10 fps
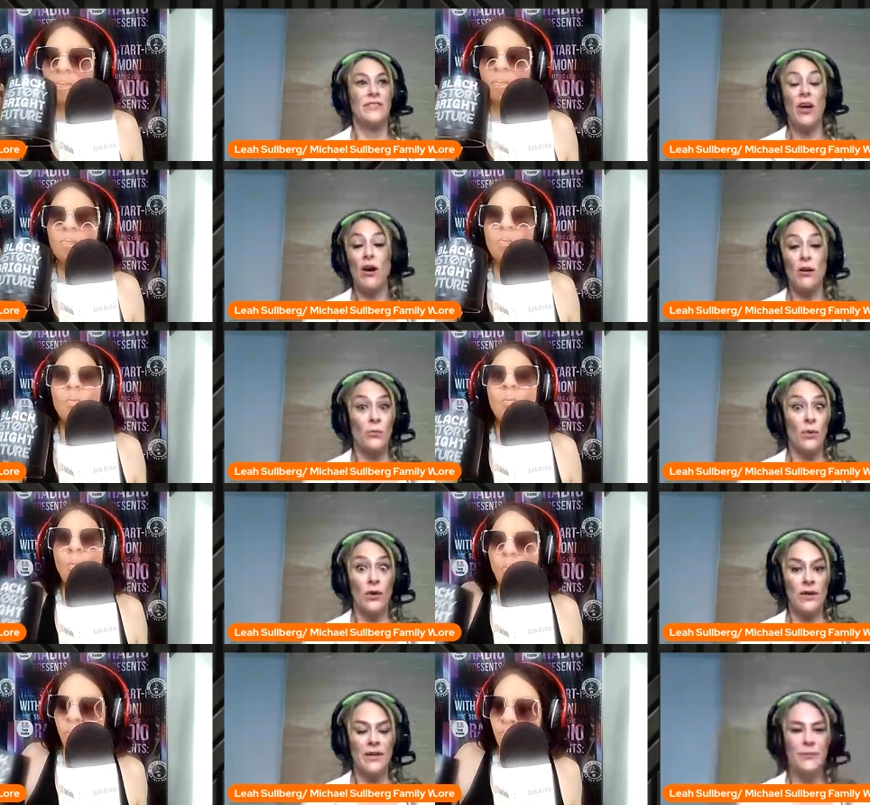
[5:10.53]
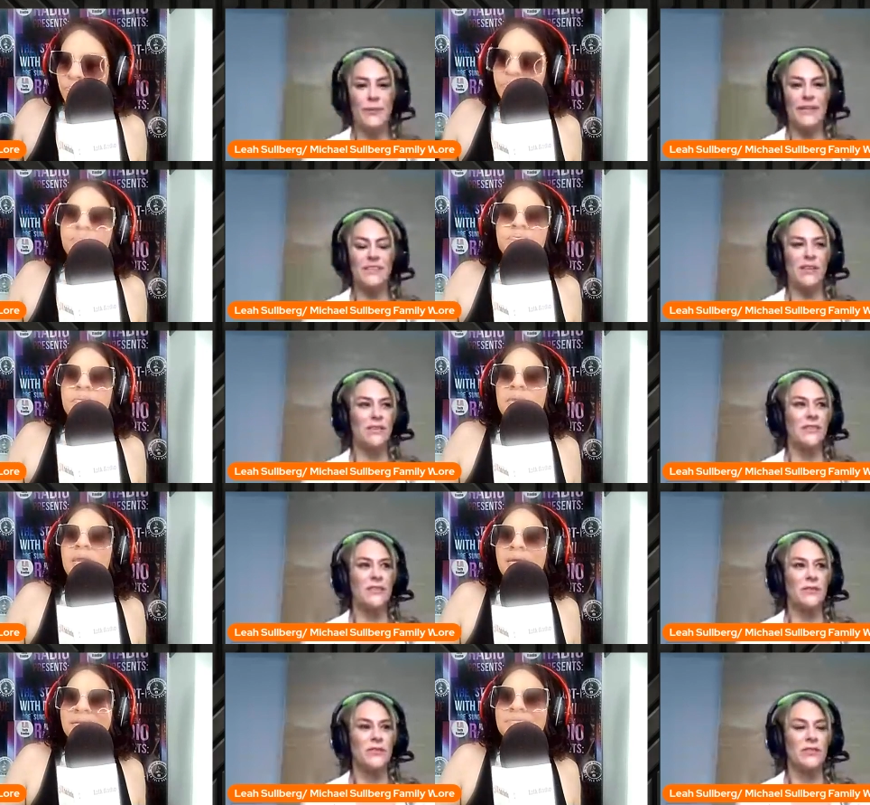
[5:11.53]
Speaker 1: it's hard work but it's
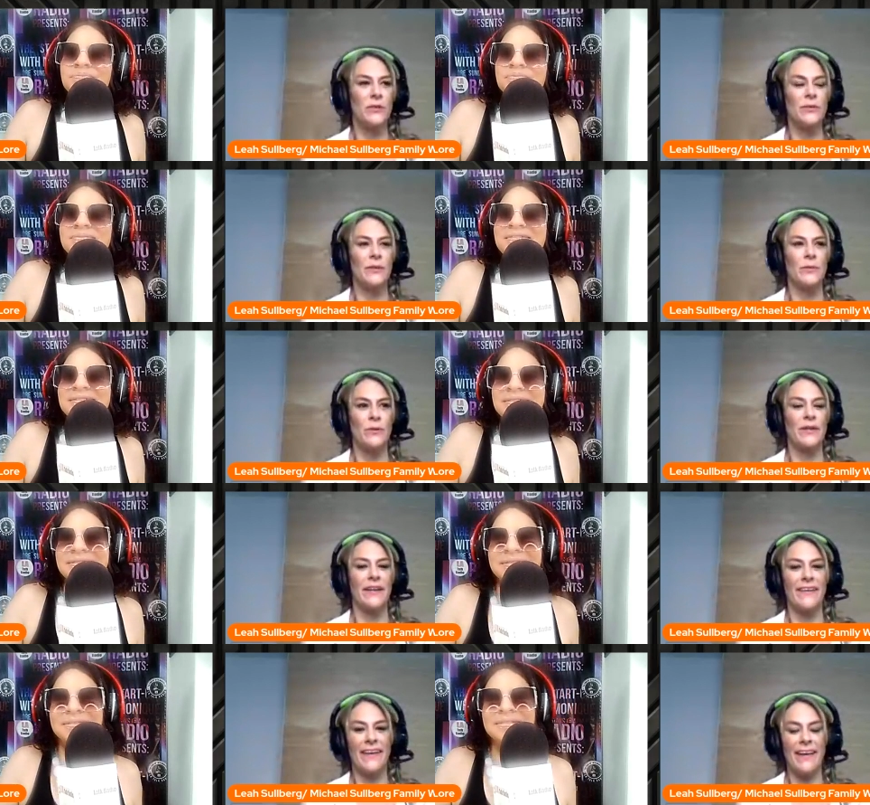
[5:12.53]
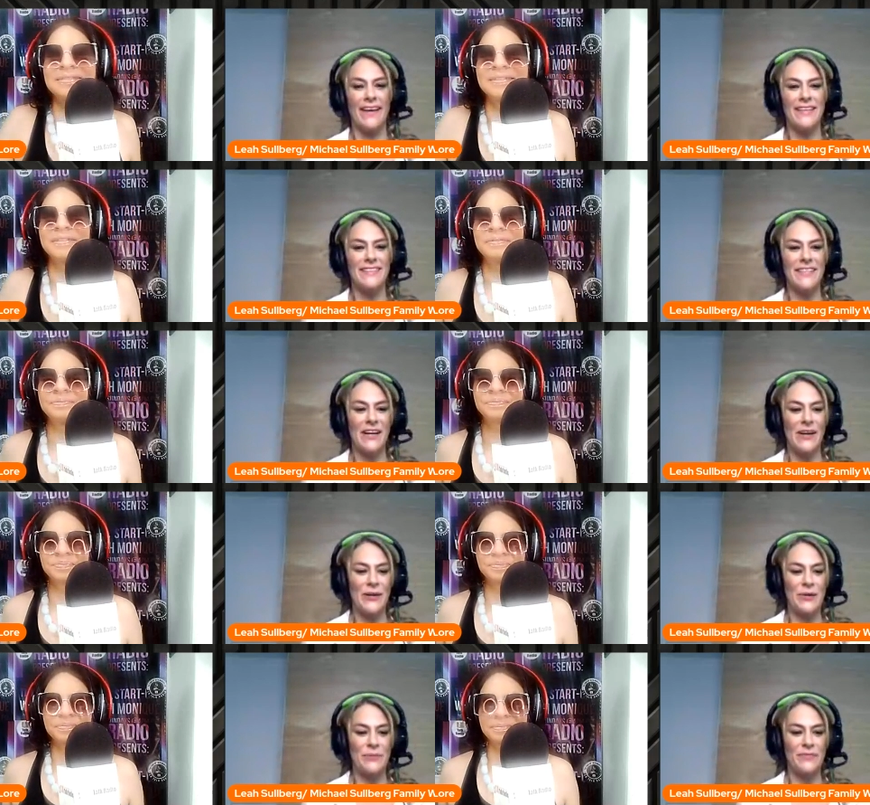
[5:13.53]
also so rewarding and
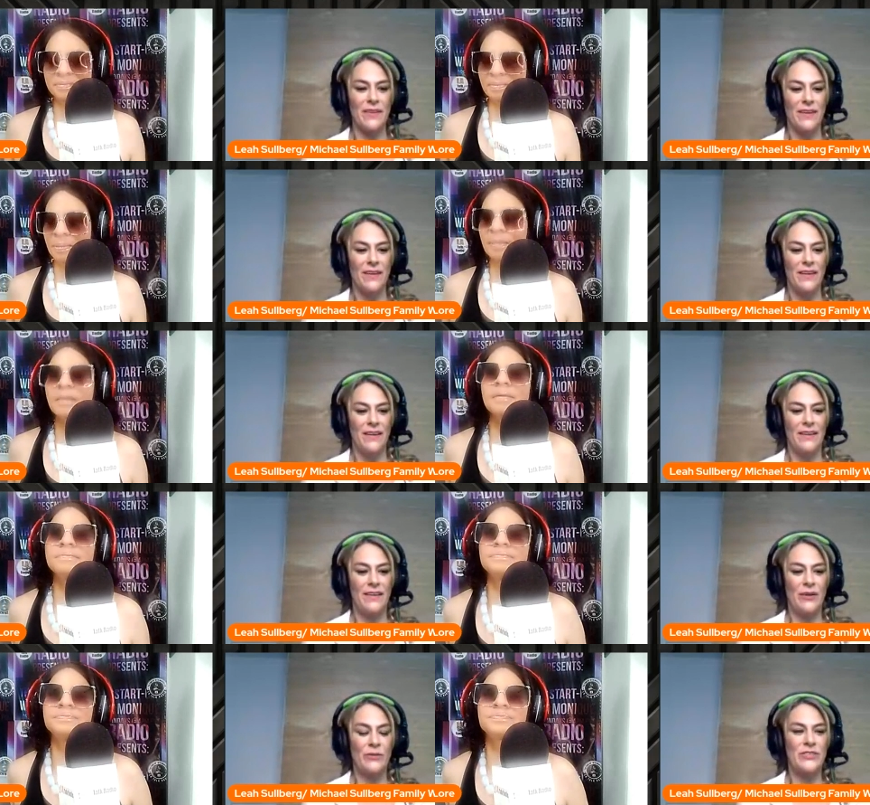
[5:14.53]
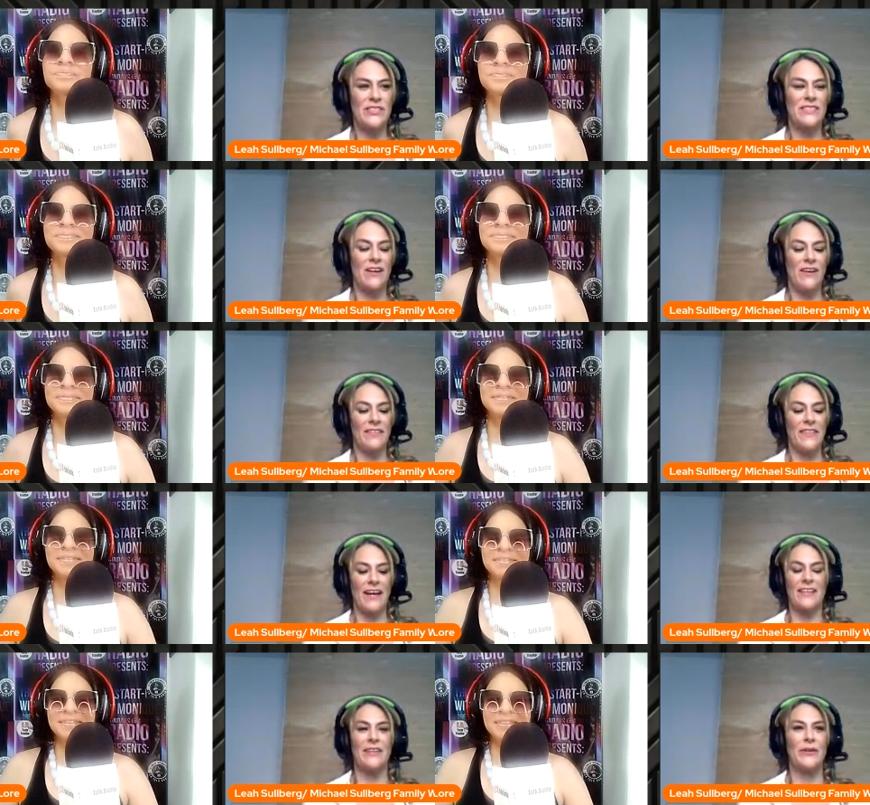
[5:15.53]
um you know, just on
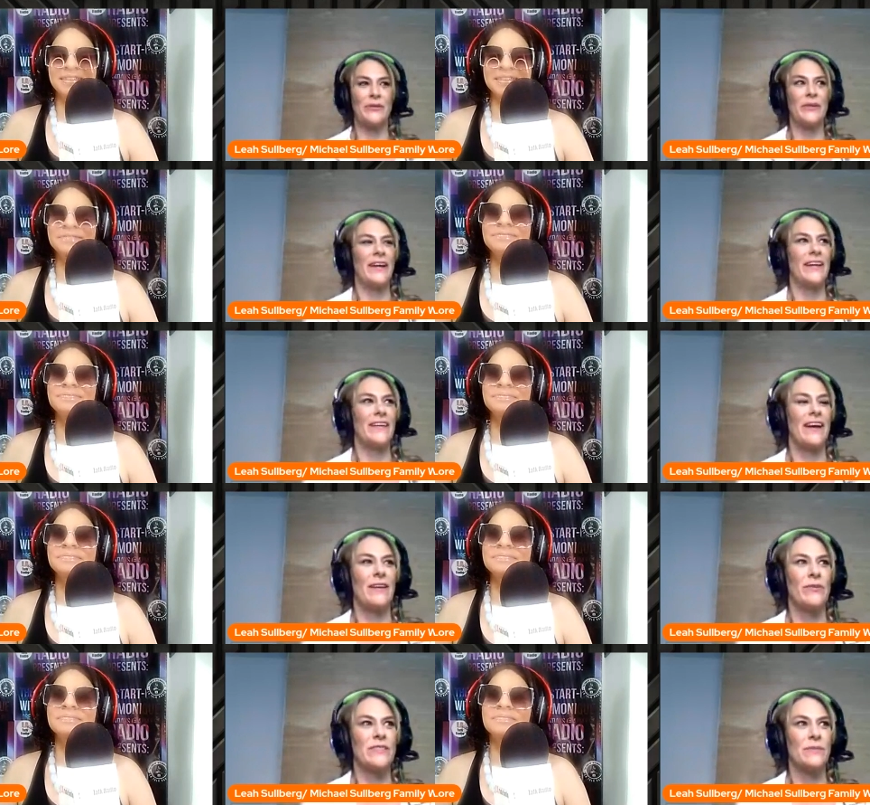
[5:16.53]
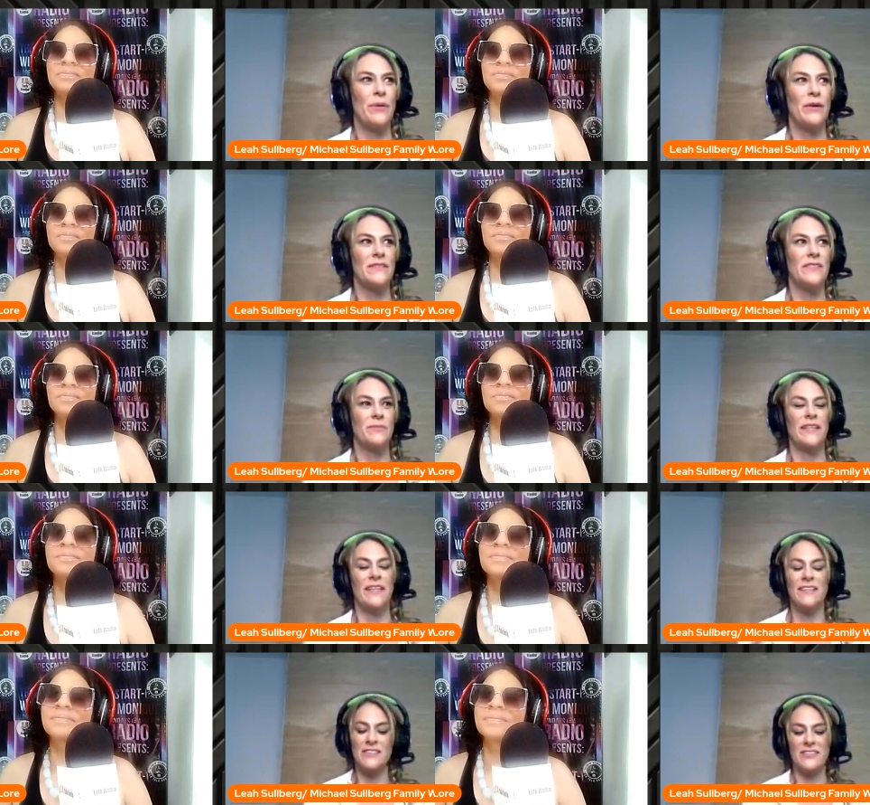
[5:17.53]
that note, I, I was a part of
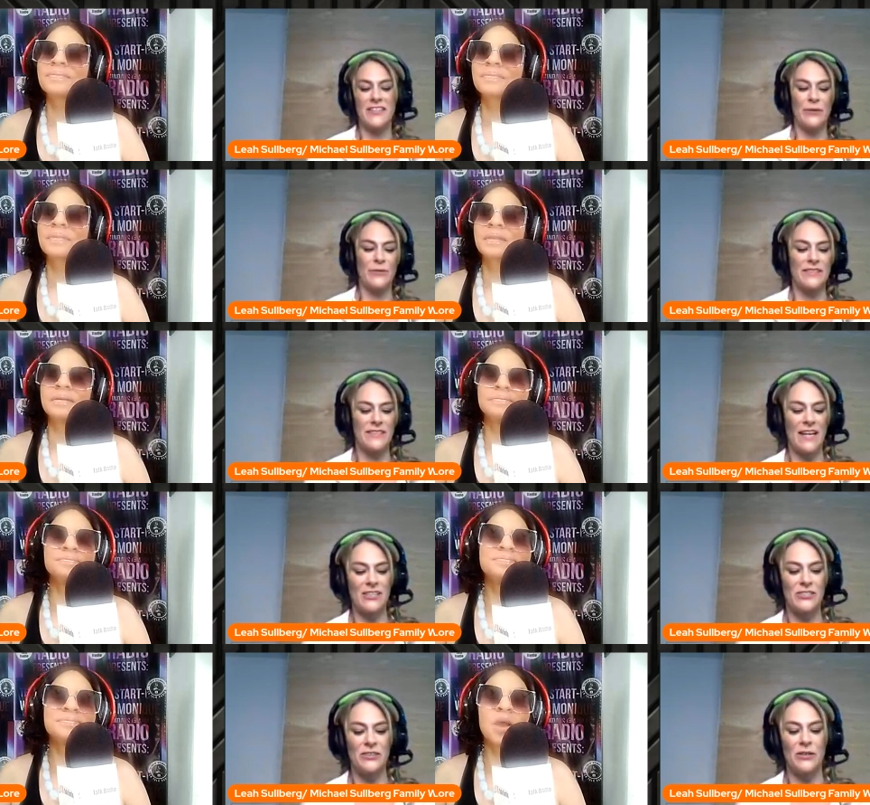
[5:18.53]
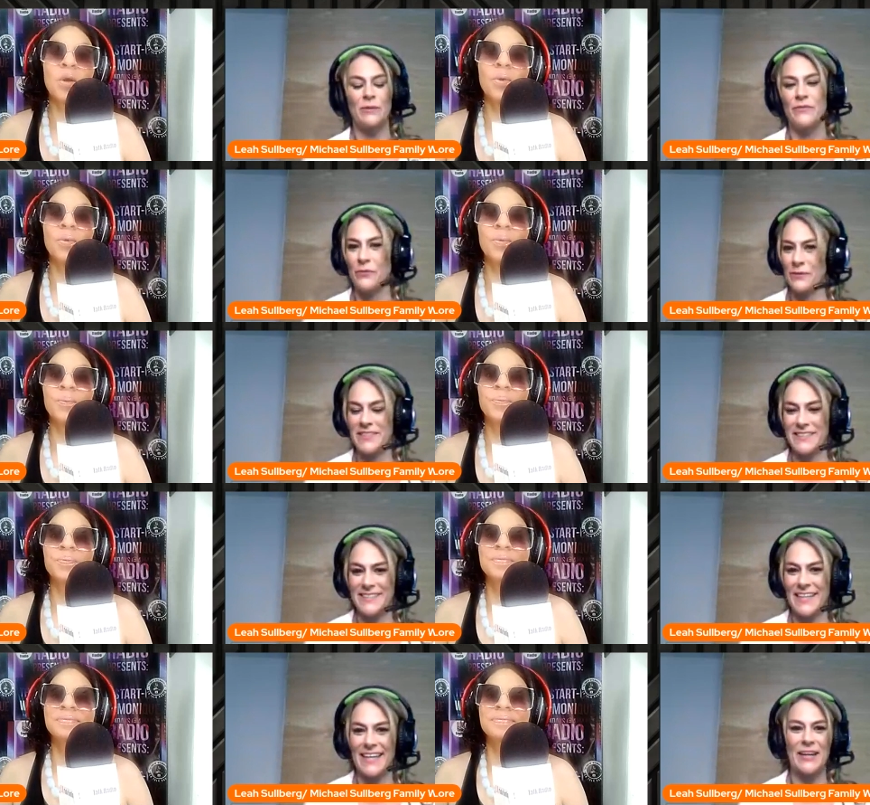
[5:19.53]
something. Yesterday was National Armed
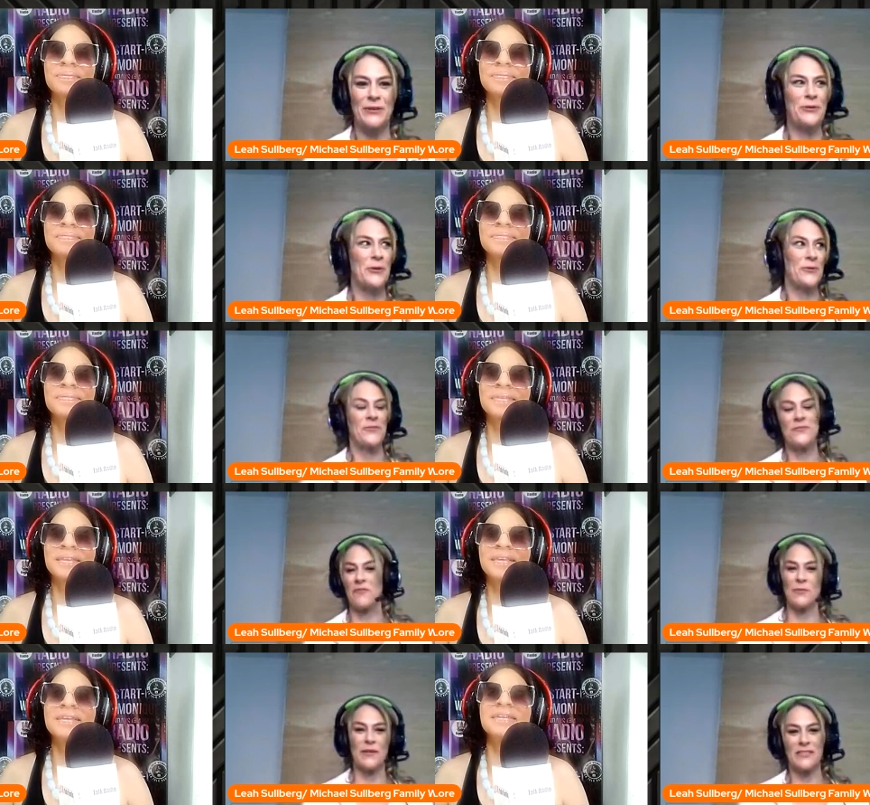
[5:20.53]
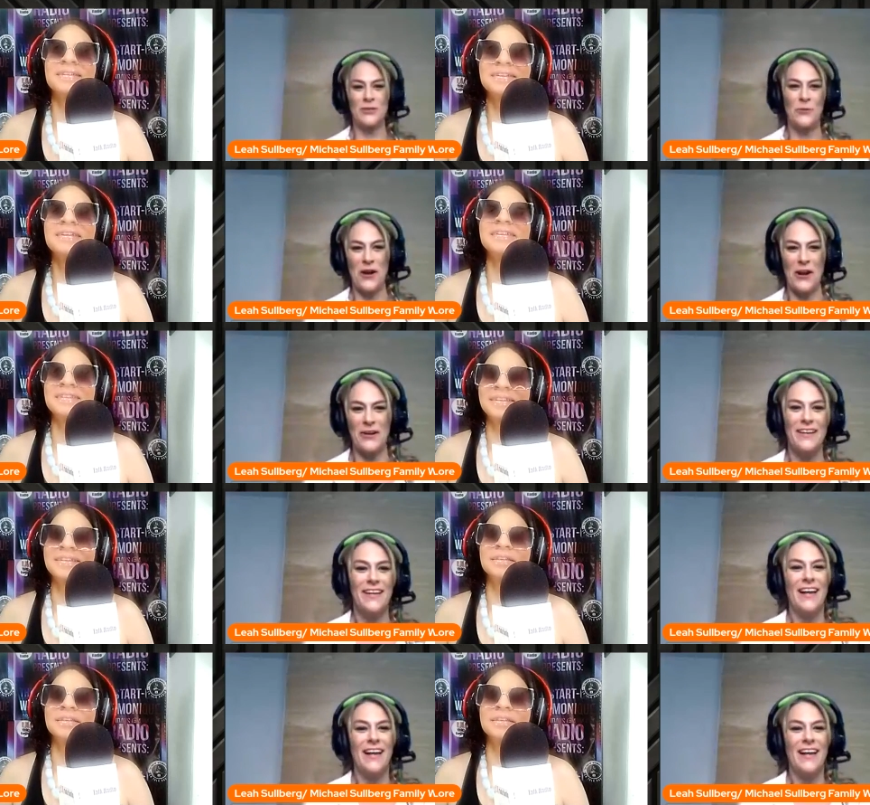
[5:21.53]
Forces Day. I don't know if everybody's aware.